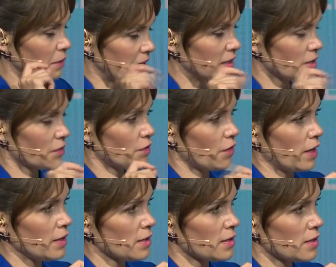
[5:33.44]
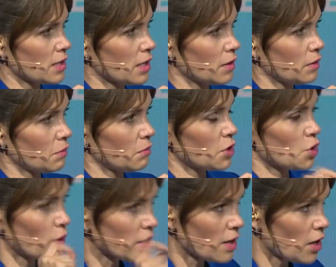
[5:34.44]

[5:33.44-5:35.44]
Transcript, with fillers: piece of advice to Swiss